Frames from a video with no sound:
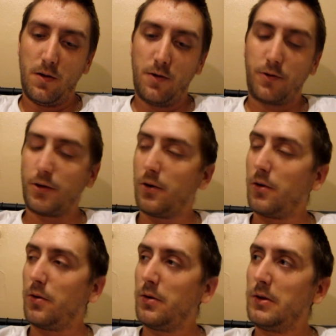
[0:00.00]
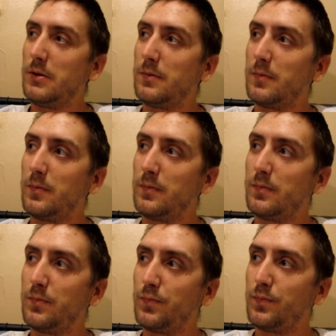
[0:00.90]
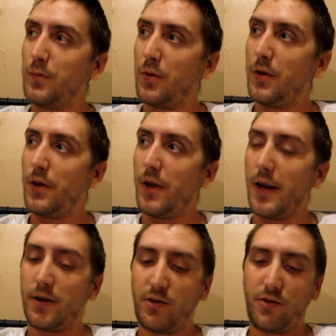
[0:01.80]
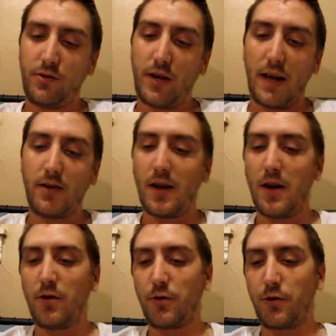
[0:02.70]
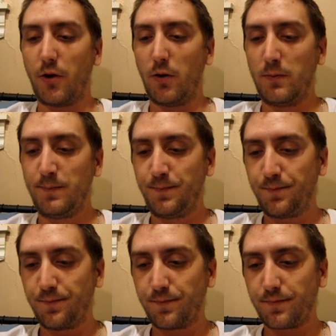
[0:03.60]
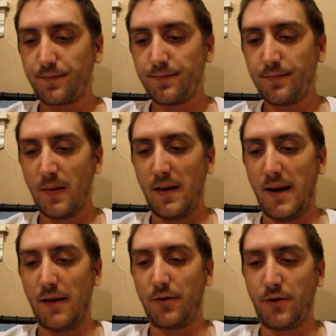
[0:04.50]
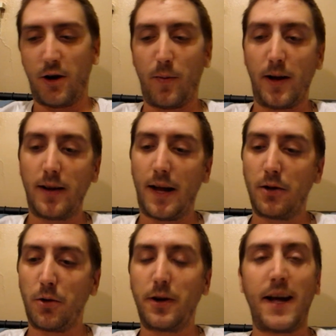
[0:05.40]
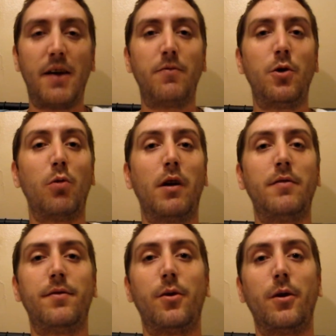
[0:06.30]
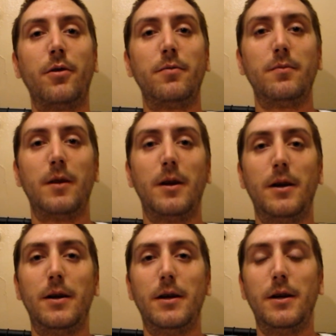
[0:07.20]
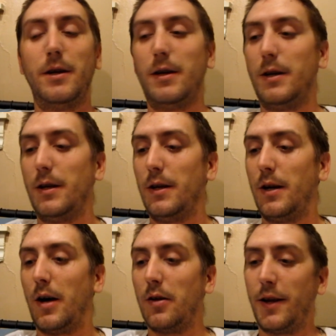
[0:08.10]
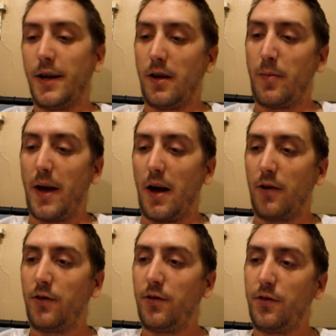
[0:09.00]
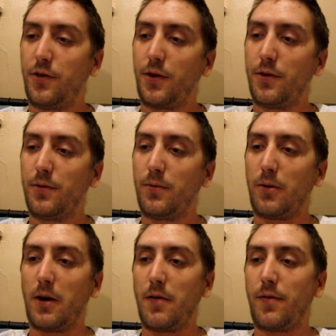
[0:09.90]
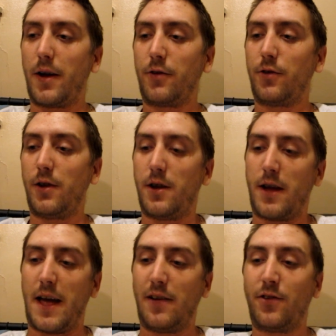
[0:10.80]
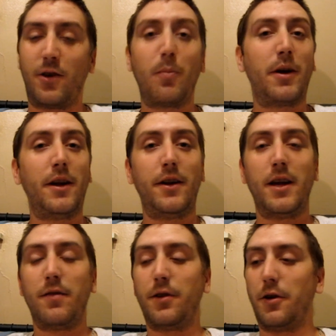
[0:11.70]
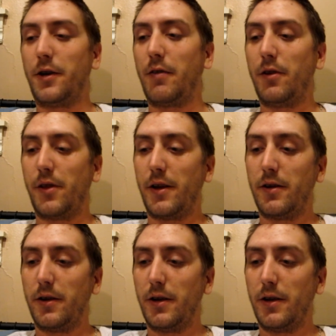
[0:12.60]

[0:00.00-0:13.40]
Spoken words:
So, within the next 10 days or so, I have to tell my landlord I have no rent for her. Unlike in the past, where I've actually had some money to give her and everything,